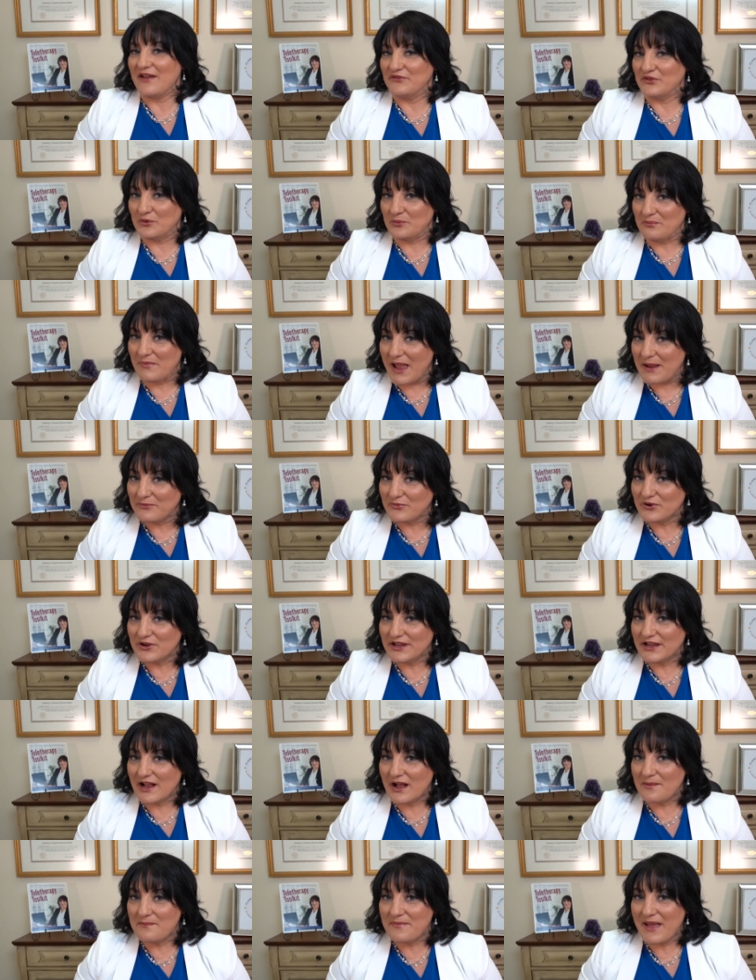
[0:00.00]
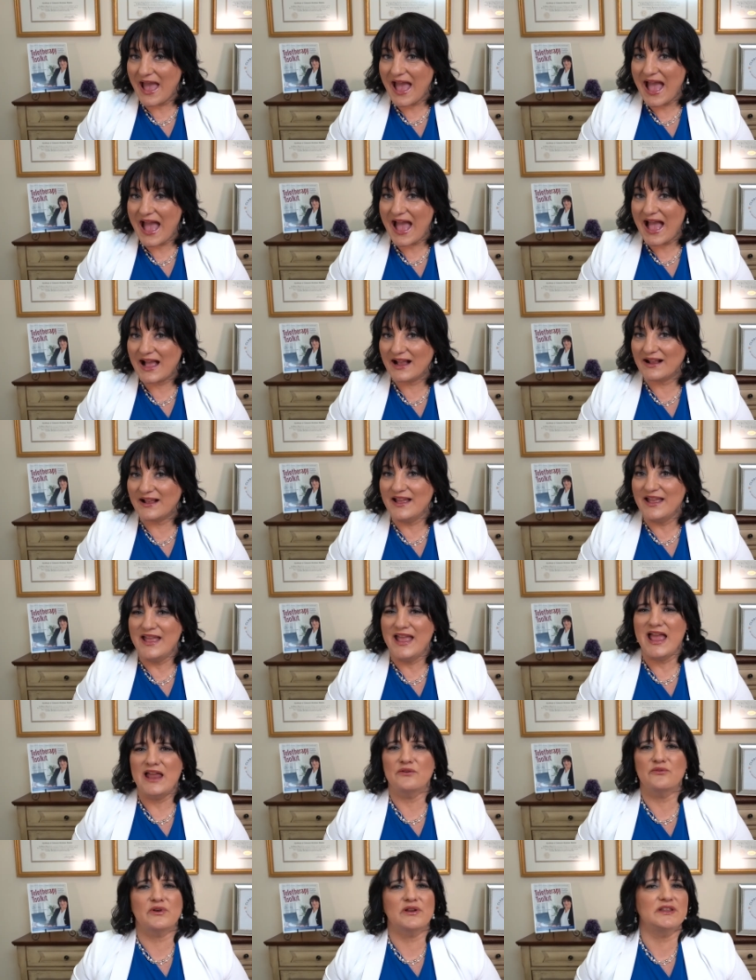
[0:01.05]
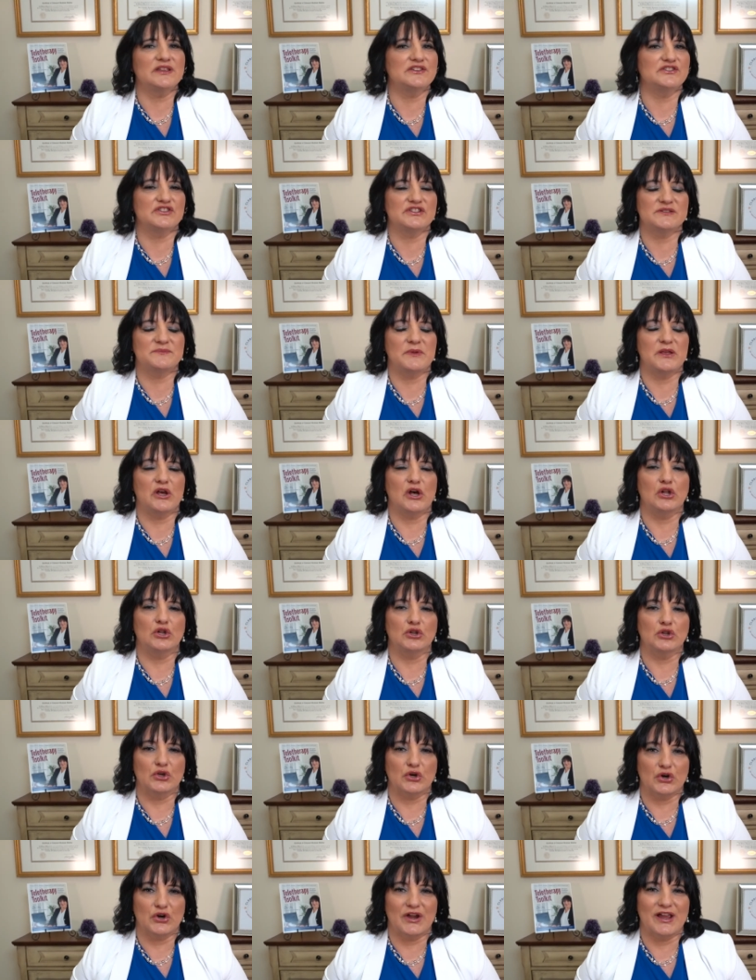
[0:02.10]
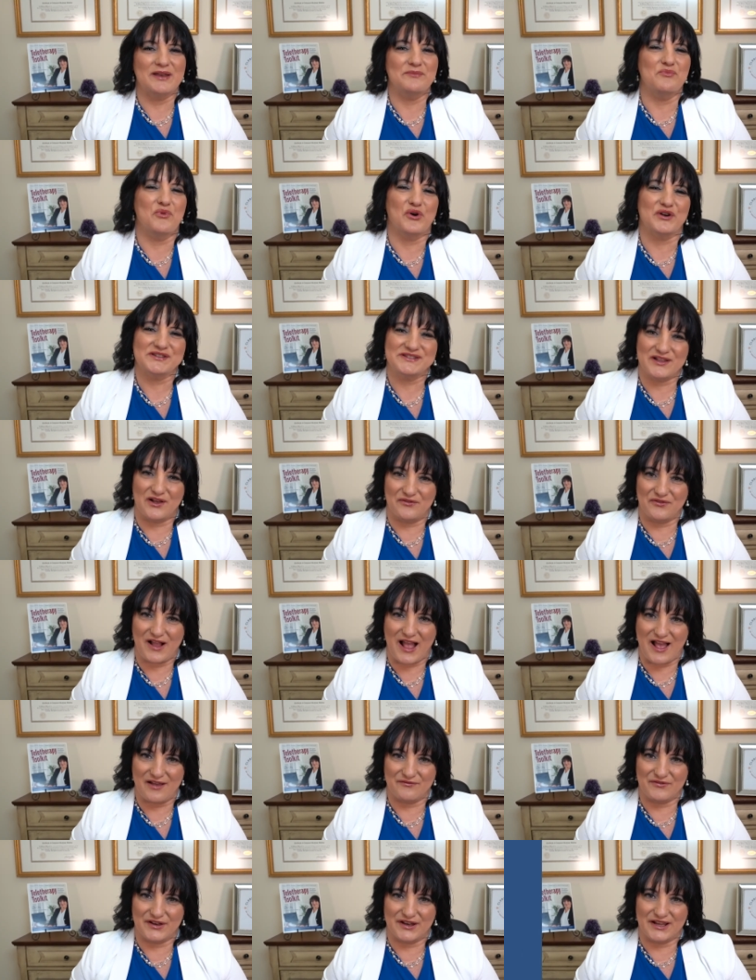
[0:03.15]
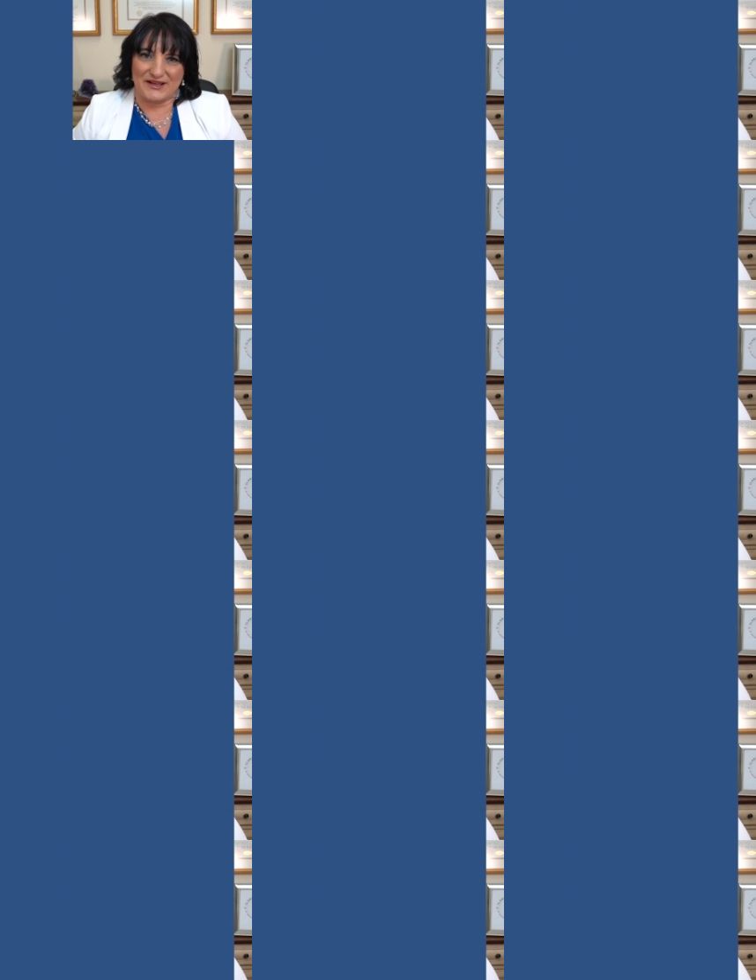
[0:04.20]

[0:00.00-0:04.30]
their memory come back, and really just be alert and more self-confident.